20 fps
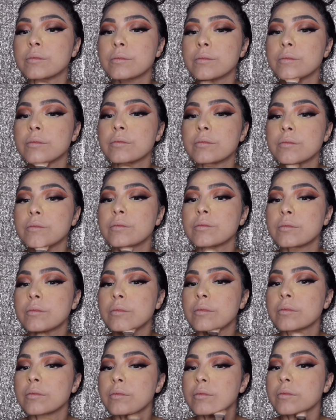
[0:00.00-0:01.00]

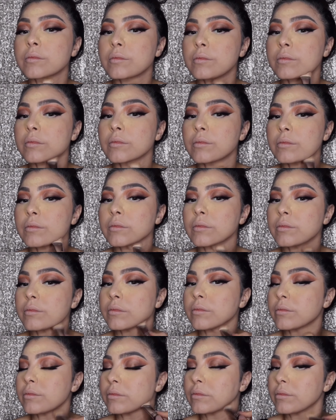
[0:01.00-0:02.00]

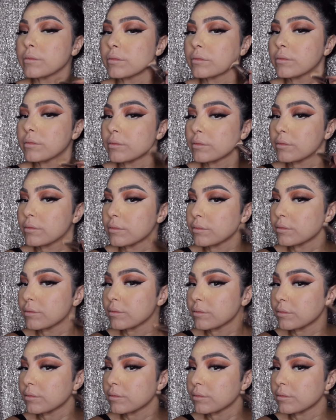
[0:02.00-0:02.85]
(no one is talking)